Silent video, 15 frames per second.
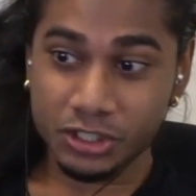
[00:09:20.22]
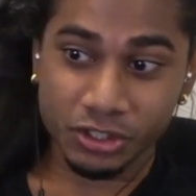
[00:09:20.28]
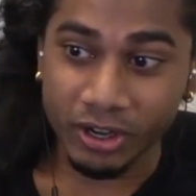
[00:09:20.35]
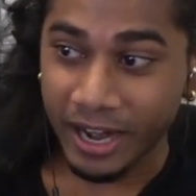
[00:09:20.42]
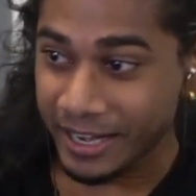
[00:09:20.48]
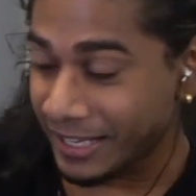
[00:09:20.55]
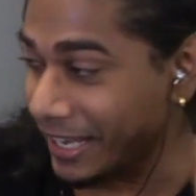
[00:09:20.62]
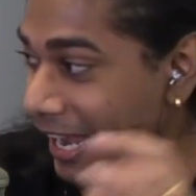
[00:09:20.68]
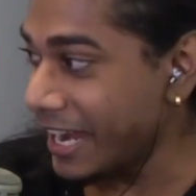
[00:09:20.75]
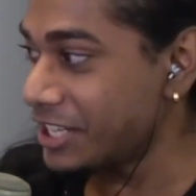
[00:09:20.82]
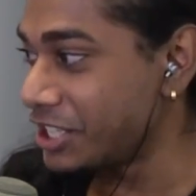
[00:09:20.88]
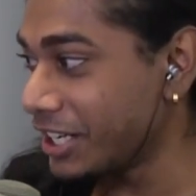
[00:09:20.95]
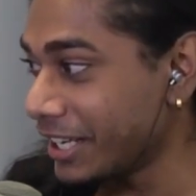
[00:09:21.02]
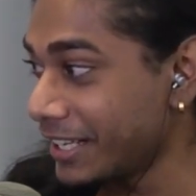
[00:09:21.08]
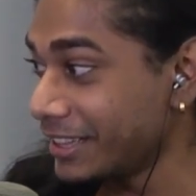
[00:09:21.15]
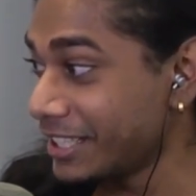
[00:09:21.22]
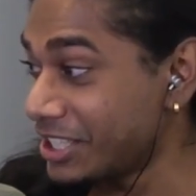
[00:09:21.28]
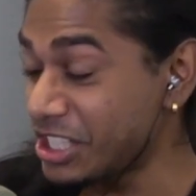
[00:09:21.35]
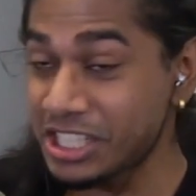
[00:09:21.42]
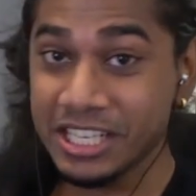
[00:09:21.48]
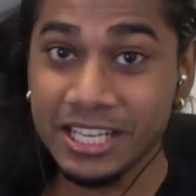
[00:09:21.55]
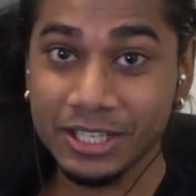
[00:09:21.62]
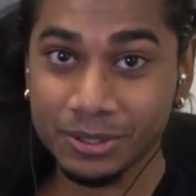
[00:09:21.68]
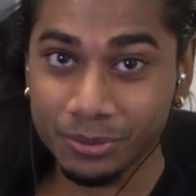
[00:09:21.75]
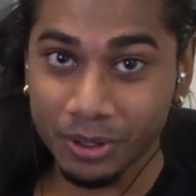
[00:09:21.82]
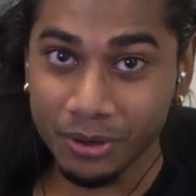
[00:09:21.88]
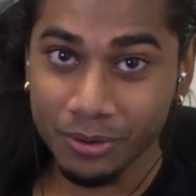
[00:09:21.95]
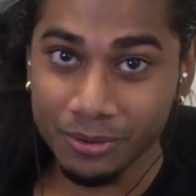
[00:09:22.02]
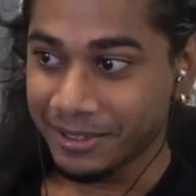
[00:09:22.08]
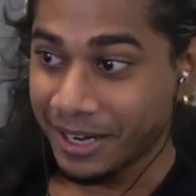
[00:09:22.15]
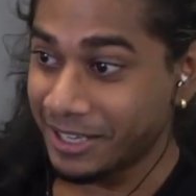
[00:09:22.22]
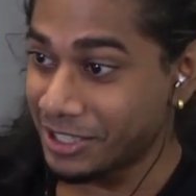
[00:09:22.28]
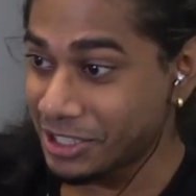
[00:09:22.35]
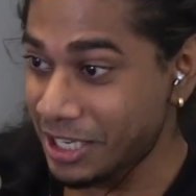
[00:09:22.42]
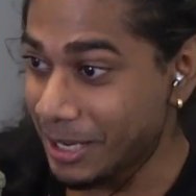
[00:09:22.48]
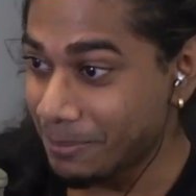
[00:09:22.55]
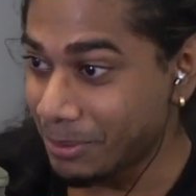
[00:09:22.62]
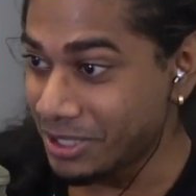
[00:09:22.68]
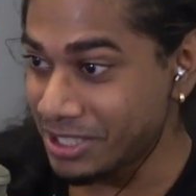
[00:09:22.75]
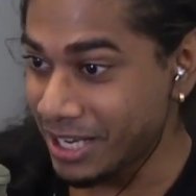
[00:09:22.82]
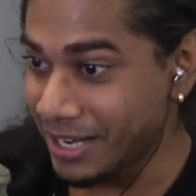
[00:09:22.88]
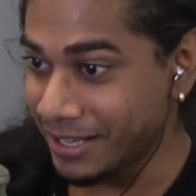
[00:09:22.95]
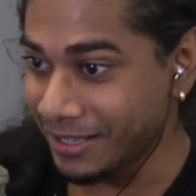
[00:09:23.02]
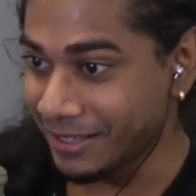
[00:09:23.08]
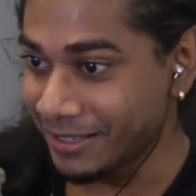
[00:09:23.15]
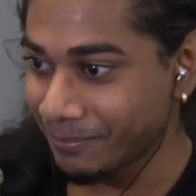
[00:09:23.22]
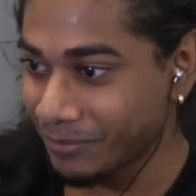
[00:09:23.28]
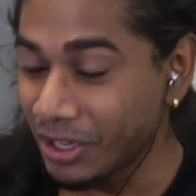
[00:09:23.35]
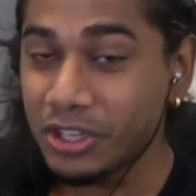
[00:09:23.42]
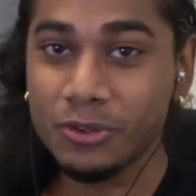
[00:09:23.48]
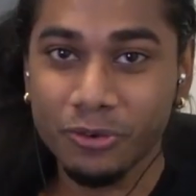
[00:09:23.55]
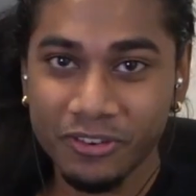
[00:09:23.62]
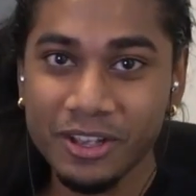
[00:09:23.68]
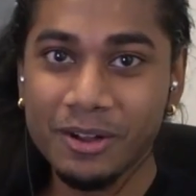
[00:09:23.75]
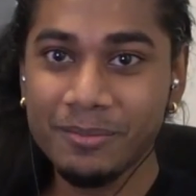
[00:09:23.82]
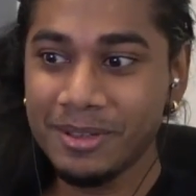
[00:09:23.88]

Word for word: try to catch it in the sneak throw, and just keep resetting? Like, you feel